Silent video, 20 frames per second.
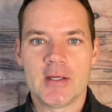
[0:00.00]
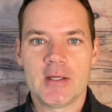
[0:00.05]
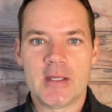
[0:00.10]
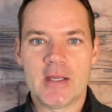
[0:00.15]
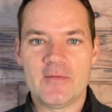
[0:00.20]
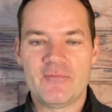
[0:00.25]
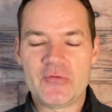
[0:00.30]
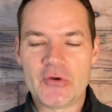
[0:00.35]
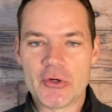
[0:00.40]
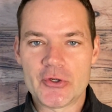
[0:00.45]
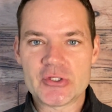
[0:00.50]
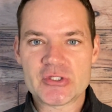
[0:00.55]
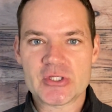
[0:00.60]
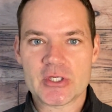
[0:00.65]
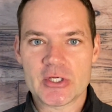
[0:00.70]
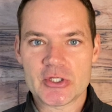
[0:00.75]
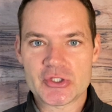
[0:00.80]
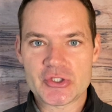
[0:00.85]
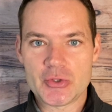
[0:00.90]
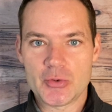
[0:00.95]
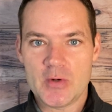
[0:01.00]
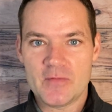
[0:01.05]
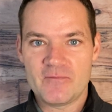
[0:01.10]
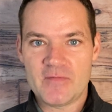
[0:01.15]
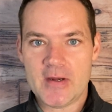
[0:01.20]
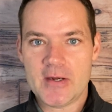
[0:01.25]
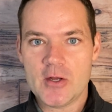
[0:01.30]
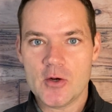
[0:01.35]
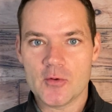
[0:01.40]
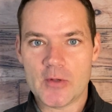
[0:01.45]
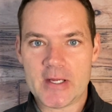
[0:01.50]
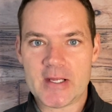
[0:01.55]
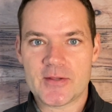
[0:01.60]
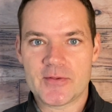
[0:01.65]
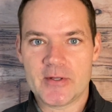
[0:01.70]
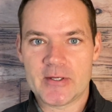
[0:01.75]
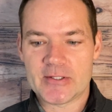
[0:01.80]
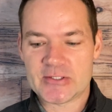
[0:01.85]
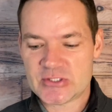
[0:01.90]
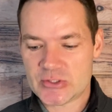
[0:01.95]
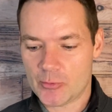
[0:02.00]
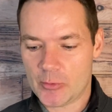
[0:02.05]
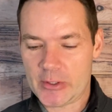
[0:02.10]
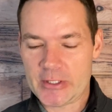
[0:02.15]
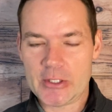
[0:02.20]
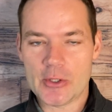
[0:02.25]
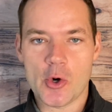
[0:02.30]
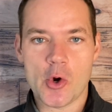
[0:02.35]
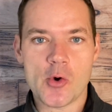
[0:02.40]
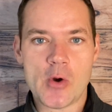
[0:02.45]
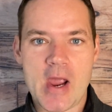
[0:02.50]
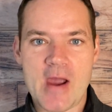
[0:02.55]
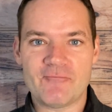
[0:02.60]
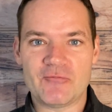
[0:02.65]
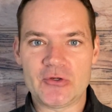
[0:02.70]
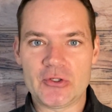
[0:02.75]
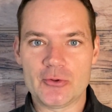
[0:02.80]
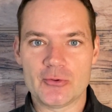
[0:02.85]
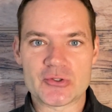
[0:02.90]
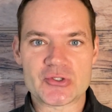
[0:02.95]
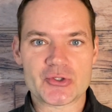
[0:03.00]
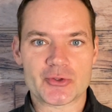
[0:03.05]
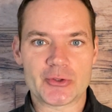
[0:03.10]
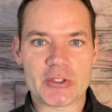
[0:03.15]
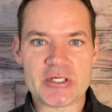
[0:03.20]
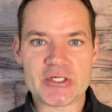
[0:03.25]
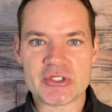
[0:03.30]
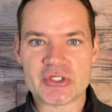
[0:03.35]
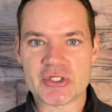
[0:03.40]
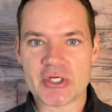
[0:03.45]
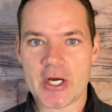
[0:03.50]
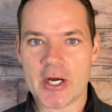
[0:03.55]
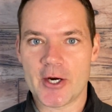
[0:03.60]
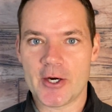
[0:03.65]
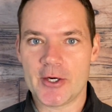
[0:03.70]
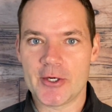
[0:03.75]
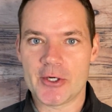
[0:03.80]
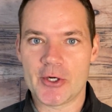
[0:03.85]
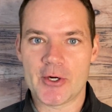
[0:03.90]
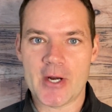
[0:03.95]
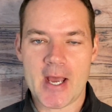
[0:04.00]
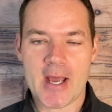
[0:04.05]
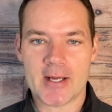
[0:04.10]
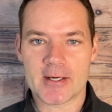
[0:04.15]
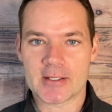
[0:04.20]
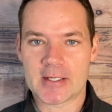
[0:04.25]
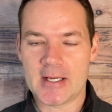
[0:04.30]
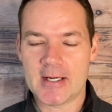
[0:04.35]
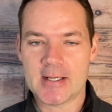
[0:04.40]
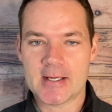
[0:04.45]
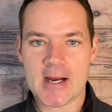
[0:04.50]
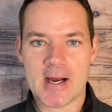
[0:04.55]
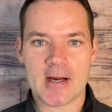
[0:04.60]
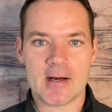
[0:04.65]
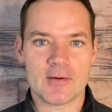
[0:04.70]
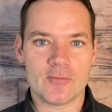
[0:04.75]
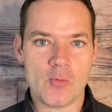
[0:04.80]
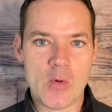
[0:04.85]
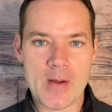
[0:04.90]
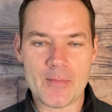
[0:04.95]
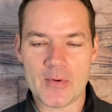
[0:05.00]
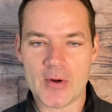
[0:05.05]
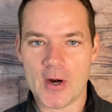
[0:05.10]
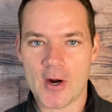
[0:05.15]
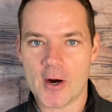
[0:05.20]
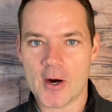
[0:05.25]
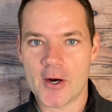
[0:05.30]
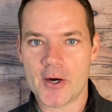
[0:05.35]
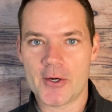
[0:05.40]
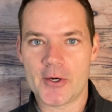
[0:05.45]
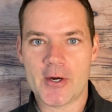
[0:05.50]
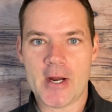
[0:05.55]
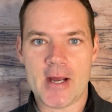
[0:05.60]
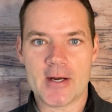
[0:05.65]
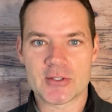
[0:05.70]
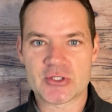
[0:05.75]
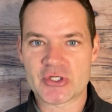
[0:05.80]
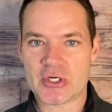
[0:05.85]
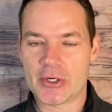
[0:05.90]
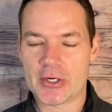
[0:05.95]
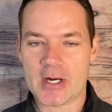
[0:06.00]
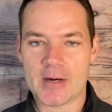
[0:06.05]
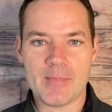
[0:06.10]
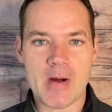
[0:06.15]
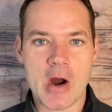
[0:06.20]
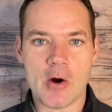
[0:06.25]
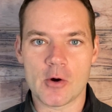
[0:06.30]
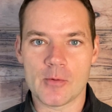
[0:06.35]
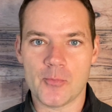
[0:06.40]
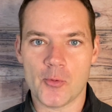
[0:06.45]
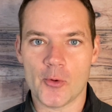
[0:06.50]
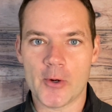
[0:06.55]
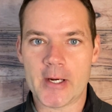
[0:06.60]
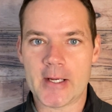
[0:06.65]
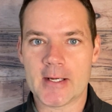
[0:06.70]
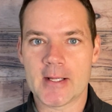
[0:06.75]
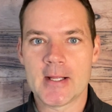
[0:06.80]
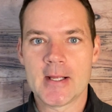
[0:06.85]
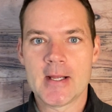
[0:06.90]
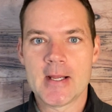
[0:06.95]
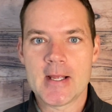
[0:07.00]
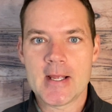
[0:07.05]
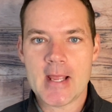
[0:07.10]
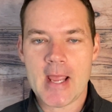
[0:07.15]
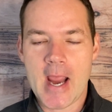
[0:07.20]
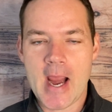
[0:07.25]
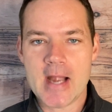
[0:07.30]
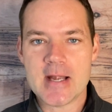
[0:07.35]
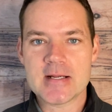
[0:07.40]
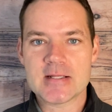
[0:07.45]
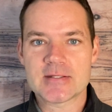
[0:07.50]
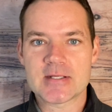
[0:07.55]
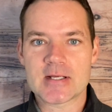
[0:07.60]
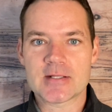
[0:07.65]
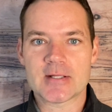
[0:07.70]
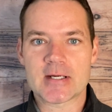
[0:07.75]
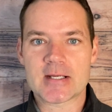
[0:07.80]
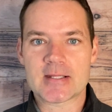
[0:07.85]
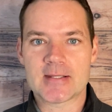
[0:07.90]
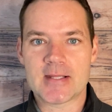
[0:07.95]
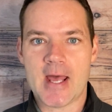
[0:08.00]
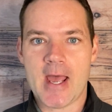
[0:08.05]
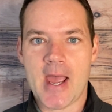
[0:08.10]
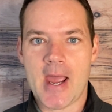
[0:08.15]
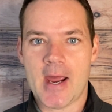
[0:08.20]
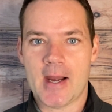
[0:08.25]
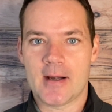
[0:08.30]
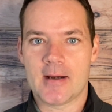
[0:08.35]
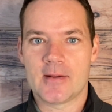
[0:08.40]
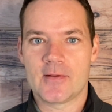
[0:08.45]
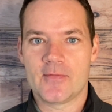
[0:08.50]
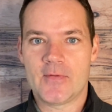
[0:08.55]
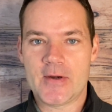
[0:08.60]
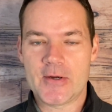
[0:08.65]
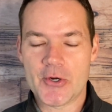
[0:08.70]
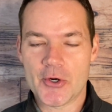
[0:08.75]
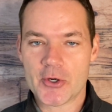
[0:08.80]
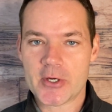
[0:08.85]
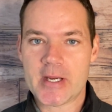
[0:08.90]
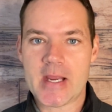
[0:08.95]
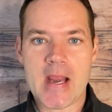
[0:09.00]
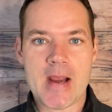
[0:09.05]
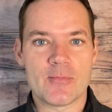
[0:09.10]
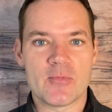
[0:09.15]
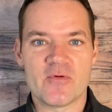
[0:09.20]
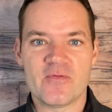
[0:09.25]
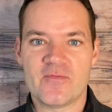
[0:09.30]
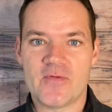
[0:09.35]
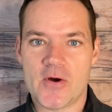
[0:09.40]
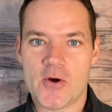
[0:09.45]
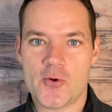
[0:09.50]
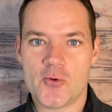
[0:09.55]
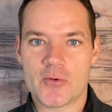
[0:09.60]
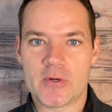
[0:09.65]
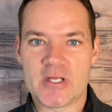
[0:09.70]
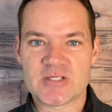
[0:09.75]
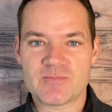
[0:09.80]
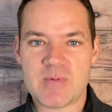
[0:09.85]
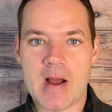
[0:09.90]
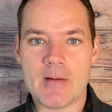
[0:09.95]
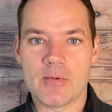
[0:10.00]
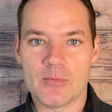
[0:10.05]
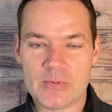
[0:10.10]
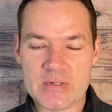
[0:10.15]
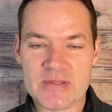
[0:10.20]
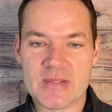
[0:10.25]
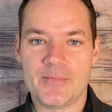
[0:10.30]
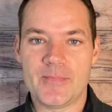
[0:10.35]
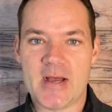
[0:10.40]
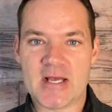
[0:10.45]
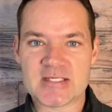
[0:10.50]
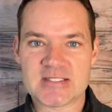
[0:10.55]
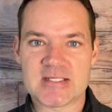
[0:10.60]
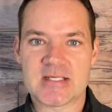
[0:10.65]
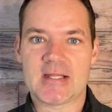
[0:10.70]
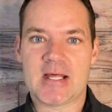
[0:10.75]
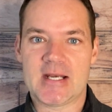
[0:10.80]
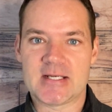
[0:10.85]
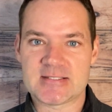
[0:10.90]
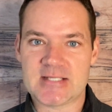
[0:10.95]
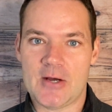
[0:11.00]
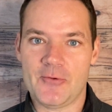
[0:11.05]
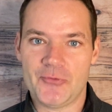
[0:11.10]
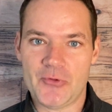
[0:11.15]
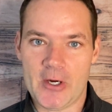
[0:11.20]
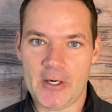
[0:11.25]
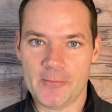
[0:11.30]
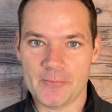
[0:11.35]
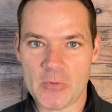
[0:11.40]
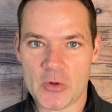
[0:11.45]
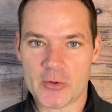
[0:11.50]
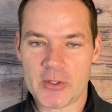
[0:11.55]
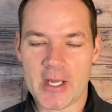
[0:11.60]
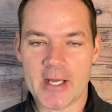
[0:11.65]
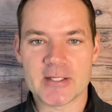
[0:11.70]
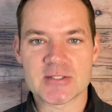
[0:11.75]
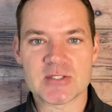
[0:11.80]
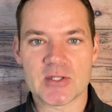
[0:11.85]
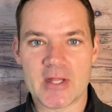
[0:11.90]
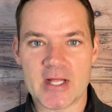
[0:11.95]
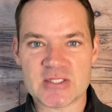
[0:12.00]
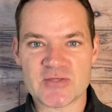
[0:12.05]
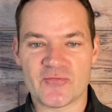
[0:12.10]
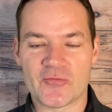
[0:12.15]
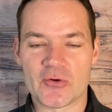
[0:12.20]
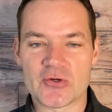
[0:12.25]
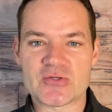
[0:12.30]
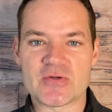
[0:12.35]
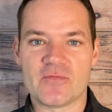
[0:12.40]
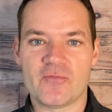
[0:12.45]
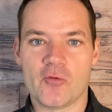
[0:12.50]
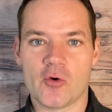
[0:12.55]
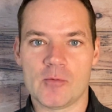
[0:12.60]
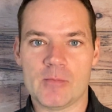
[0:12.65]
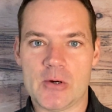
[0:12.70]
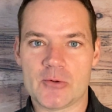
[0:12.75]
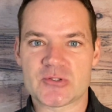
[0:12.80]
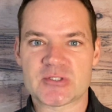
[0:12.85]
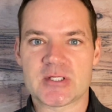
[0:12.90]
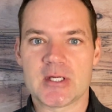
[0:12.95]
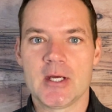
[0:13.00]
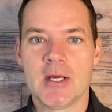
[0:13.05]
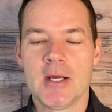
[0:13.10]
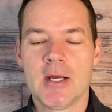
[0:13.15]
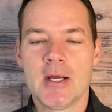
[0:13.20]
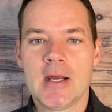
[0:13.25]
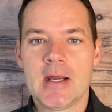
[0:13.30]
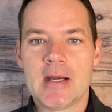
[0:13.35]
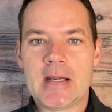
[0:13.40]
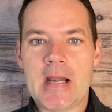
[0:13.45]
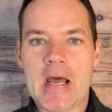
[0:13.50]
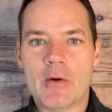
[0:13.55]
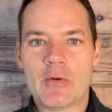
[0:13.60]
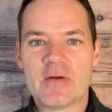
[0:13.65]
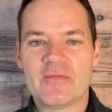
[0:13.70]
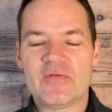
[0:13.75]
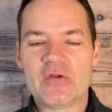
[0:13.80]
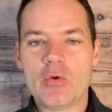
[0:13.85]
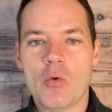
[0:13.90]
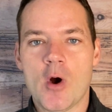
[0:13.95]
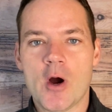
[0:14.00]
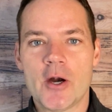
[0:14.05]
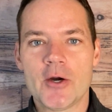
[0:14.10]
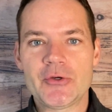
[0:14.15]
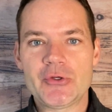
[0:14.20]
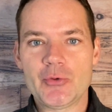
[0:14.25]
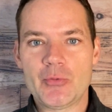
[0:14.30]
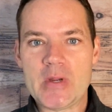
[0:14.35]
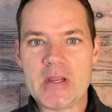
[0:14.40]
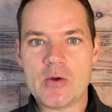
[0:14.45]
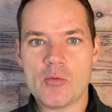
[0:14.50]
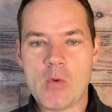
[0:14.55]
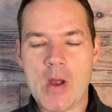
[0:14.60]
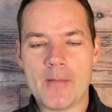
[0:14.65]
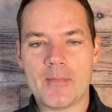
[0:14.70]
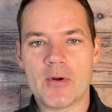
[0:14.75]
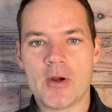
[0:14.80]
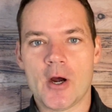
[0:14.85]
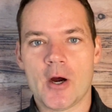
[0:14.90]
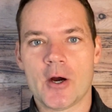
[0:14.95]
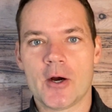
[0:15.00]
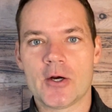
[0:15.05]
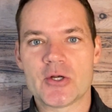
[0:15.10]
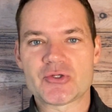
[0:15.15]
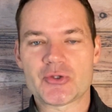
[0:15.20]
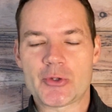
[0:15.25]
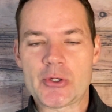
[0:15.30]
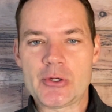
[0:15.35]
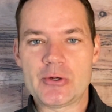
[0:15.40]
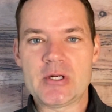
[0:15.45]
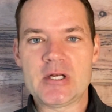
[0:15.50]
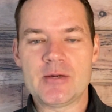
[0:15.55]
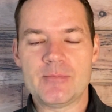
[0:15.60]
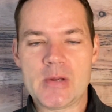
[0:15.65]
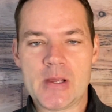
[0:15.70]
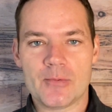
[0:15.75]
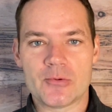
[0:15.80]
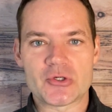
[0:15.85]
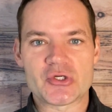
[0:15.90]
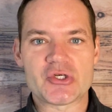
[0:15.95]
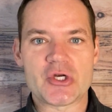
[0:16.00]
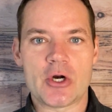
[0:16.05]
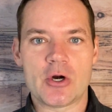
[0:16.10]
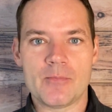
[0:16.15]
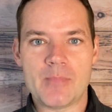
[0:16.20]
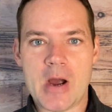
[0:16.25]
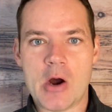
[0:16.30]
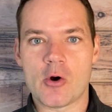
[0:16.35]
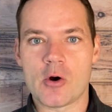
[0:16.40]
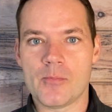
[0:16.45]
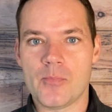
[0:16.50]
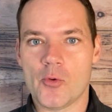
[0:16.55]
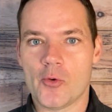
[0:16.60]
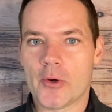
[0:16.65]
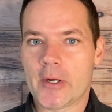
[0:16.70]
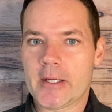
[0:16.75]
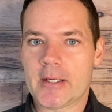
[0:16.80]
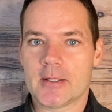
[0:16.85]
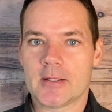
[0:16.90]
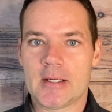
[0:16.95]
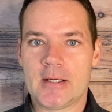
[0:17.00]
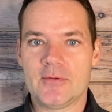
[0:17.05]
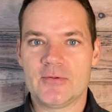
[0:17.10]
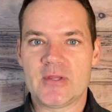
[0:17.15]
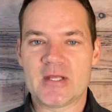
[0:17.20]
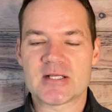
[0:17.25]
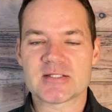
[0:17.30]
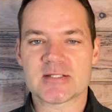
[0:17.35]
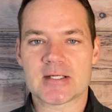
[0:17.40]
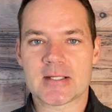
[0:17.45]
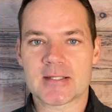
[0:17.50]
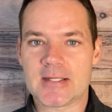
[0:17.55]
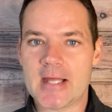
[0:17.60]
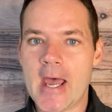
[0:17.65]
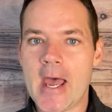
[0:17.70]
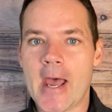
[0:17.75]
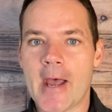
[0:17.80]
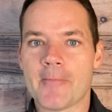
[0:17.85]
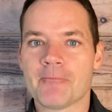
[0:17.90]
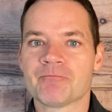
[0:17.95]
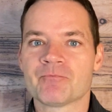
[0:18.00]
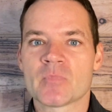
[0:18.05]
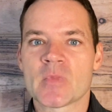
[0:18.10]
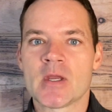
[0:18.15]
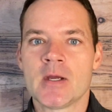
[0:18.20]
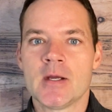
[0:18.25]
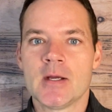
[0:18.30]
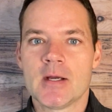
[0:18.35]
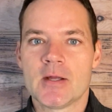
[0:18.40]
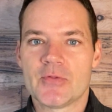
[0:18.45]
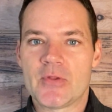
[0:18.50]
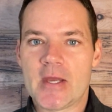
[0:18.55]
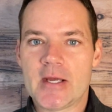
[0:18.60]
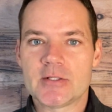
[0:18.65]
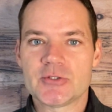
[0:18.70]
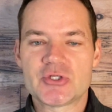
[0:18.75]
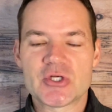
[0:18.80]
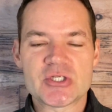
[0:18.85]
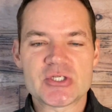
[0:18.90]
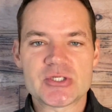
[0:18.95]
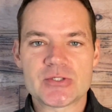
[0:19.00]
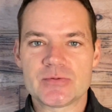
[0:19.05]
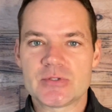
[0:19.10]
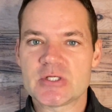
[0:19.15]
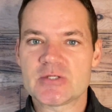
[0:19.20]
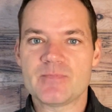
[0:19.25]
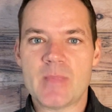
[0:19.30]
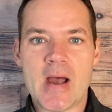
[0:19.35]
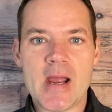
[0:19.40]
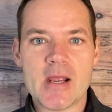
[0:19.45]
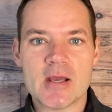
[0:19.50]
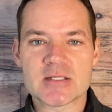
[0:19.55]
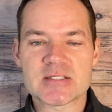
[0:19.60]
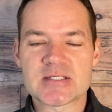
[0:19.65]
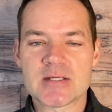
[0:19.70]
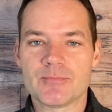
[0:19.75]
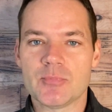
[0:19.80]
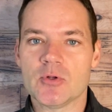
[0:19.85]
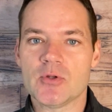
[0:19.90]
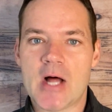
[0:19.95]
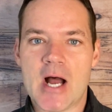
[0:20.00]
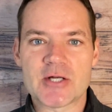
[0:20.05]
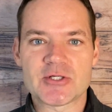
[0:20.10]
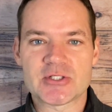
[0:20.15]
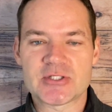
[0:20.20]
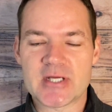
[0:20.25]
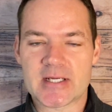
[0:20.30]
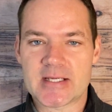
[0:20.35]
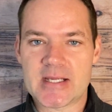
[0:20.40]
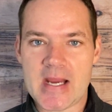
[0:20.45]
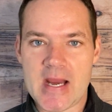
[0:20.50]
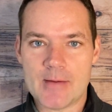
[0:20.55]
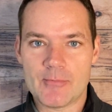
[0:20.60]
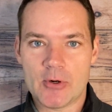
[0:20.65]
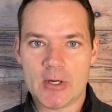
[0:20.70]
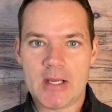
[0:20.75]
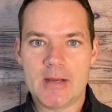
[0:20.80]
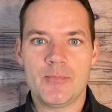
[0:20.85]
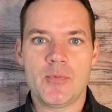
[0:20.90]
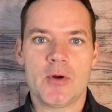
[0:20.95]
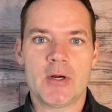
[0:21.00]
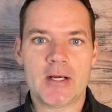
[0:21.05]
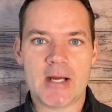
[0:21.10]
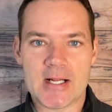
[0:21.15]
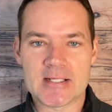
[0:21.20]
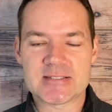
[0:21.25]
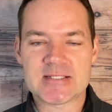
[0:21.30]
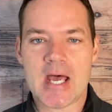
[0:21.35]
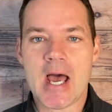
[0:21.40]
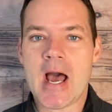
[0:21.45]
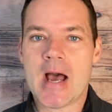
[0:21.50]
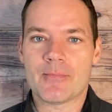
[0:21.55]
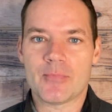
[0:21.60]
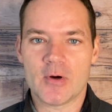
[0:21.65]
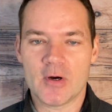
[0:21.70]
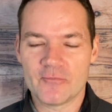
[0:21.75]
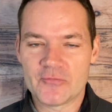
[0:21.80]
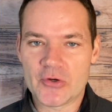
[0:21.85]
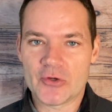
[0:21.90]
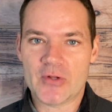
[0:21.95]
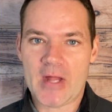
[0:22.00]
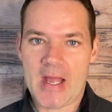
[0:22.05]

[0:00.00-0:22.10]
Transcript: if you're just gonna shoot a video like this to where you don't have to do a screen share, you're not getting on a webinar, you're not sharing a PowerPoint, anything like that, then your camera phone is probably the best thing that is out there, okay? So that's first and foremost. Now, if you are doing webinars or you need to be able to share a PowerPoint and things like that, then just buy a simple Logitech camera and put it on top of your